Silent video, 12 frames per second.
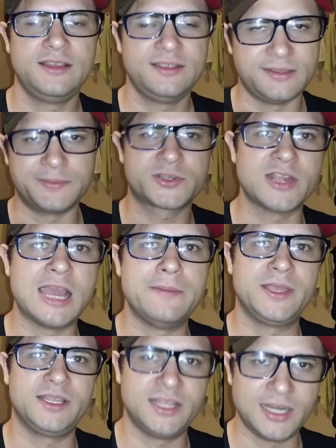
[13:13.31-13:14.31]

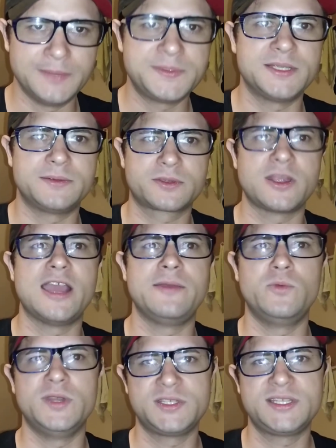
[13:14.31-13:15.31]
subscribing and then
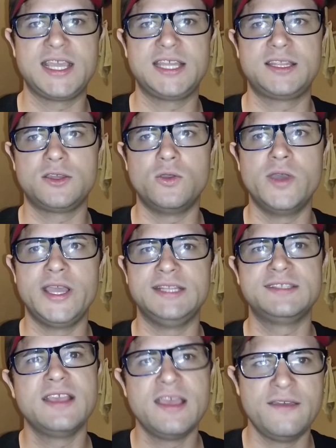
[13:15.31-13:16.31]
unsubscribing once they get the
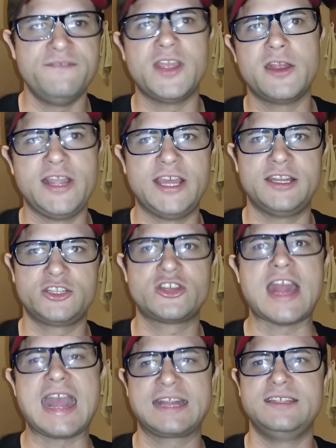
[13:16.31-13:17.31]
coins, very
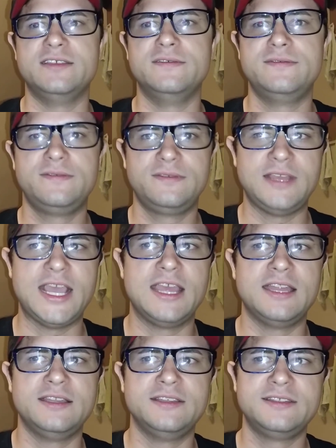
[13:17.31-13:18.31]
unattractive
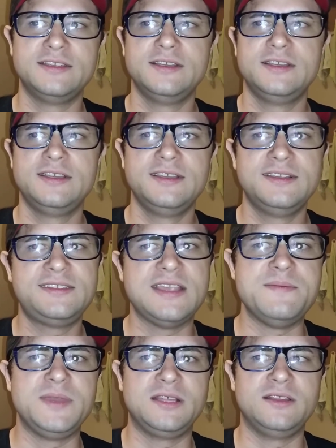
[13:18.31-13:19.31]
and
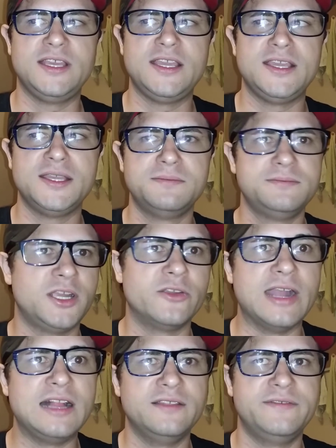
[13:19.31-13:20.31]
seemingly
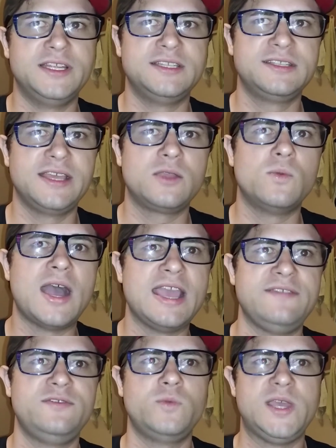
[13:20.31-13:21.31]
irrelevant, like why
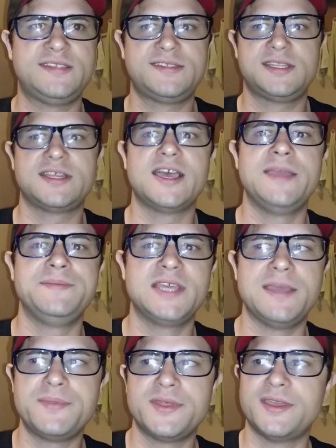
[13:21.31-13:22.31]
even waste the time
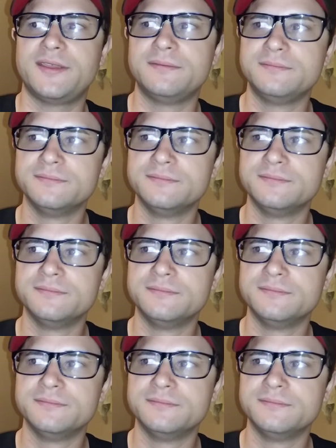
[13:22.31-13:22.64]
type thing.